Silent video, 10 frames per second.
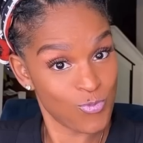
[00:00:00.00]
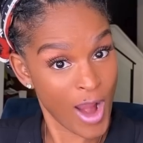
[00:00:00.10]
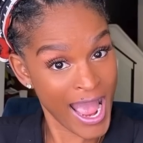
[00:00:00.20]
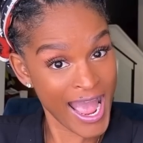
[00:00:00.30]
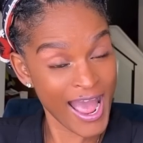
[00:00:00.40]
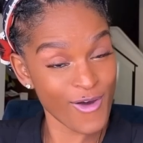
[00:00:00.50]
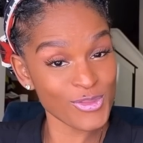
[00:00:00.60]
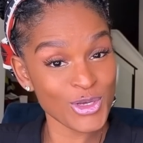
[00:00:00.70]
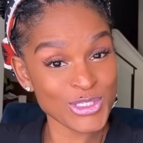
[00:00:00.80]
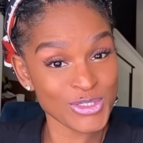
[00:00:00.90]
Wow,
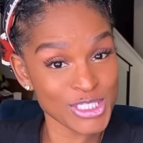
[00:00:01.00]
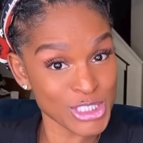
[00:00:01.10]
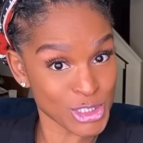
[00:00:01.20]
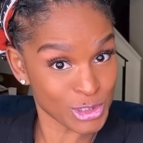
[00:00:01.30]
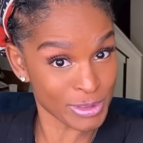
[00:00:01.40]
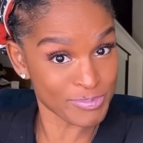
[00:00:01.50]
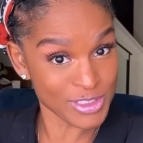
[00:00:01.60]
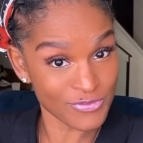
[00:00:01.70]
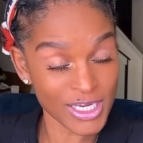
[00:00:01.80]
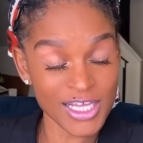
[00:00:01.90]
those are
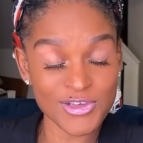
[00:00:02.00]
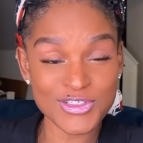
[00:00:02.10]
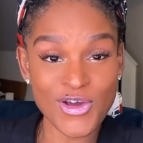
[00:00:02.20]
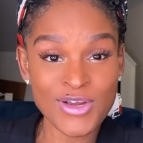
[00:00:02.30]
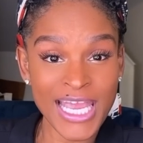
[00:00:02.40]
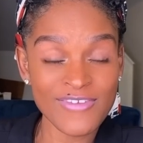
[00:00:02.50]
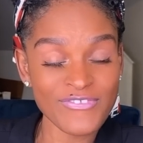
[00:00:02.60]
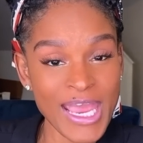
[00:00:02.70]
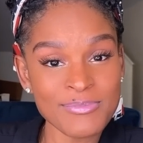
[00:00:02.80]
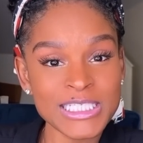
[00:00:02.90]
descriptive colors. Okay,
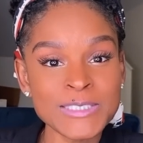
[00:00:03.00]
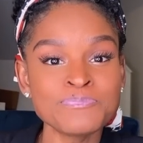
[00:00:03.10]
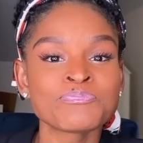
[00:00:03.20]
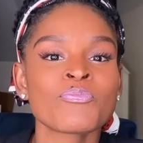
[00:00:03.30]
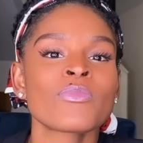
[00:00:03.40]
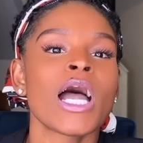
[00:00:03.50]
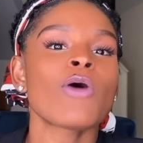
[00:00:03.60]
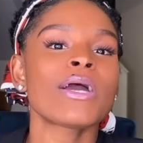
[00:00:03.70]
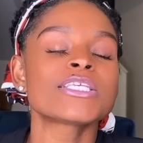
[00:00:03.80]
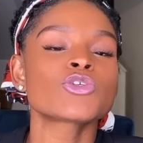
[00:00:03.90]
family.
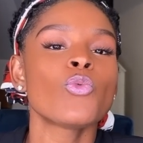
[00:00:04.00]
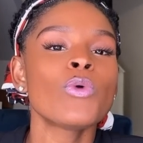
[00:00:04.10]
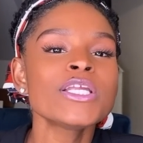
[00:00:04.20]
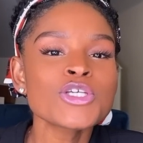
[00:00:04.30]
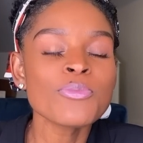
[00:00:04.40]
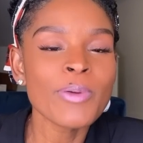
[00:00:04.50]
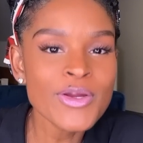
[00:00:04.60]
All right, so when's your